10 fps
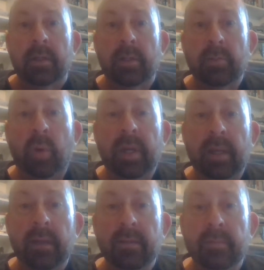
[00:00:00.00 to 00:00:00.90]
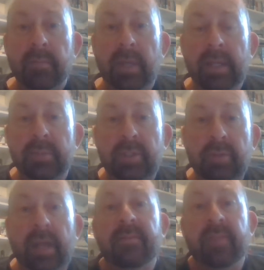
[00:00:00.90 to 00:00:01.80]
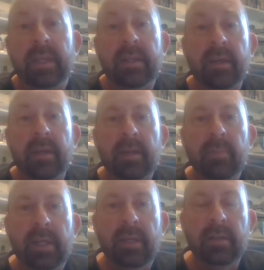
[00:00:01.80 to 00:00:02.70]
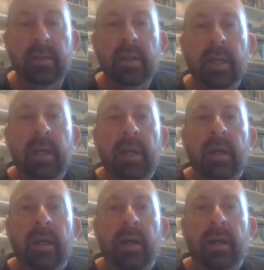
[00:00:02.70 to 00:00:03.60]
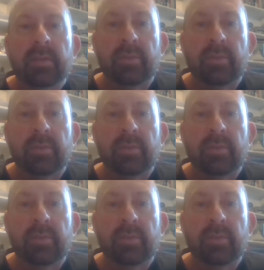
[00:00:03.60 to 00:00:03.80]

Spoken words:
Good morning. My name is Greg Veit, and I'm here to